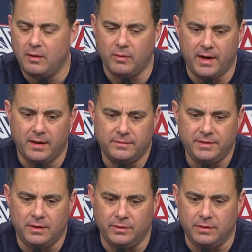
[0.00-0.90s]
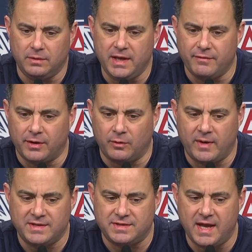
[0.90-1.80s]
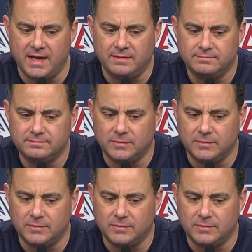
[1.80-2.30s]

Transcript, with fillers: where you know you leave on a Wednesday